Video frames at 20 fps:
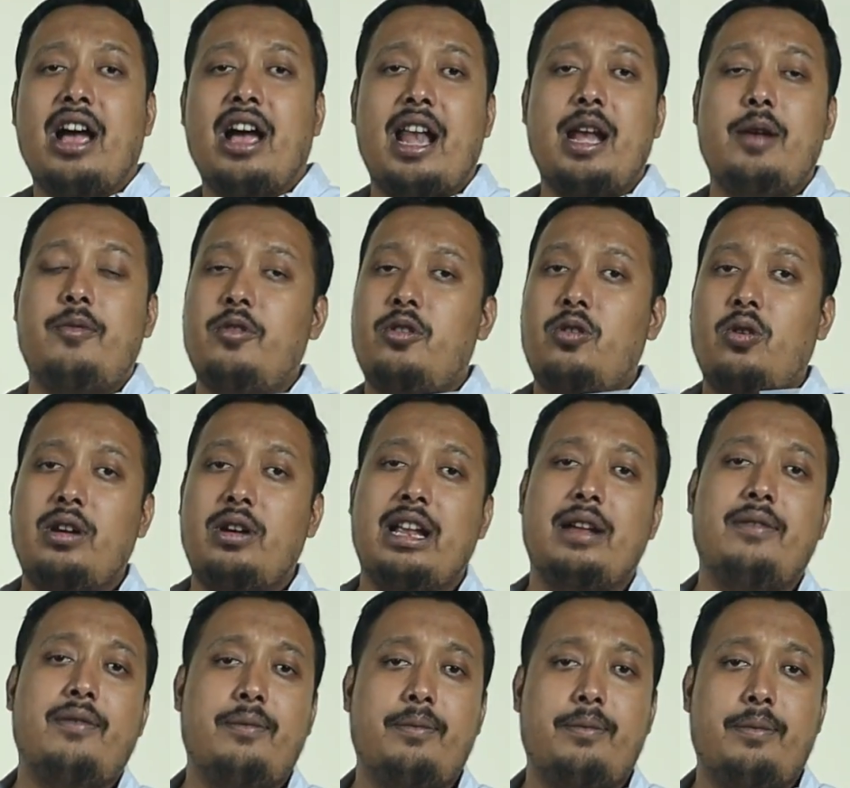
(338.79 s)
and if you don't
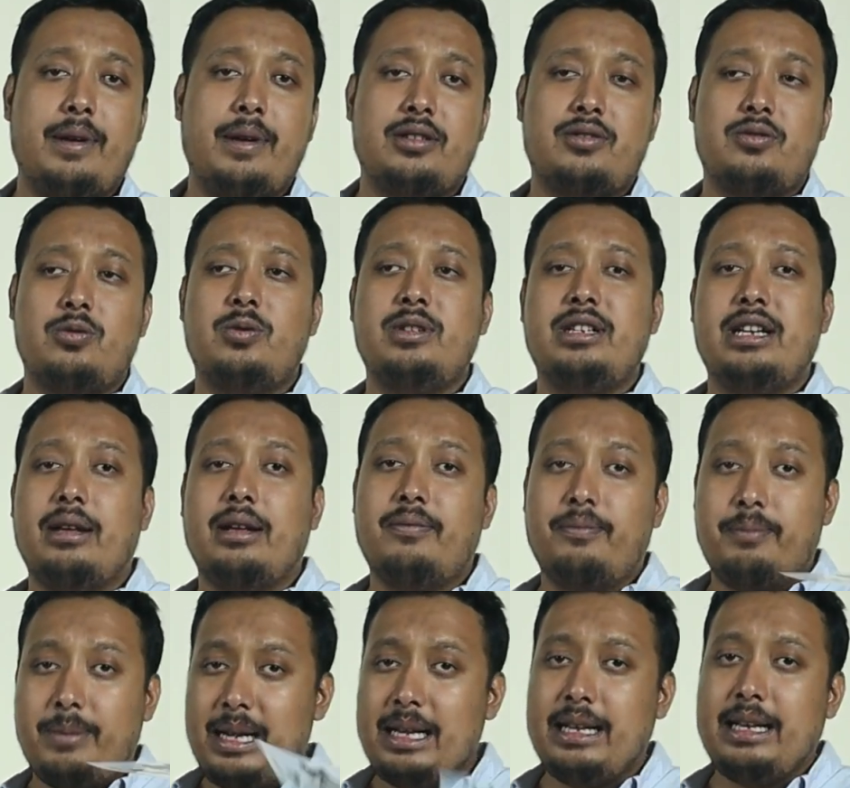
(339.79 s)
have issue with the
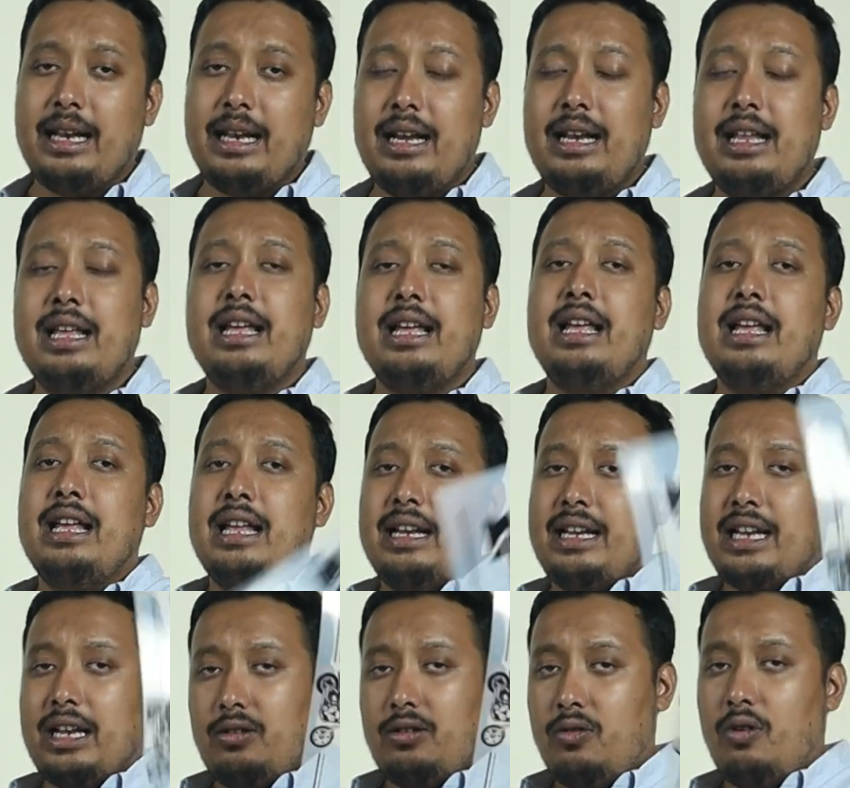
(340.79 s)
printer,
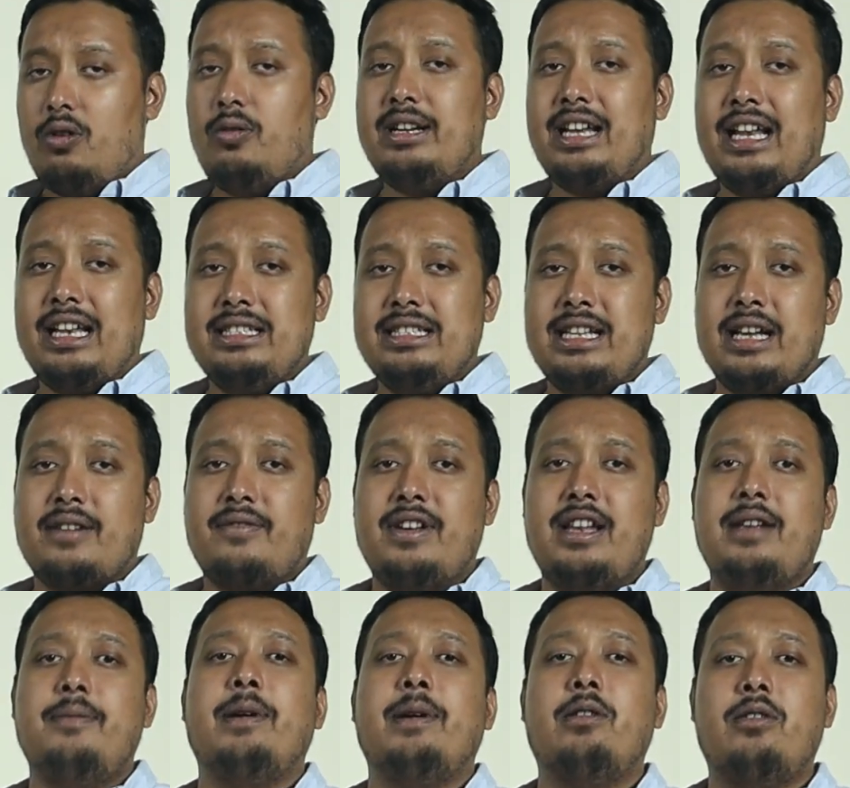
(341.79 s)
then go with the inject flip.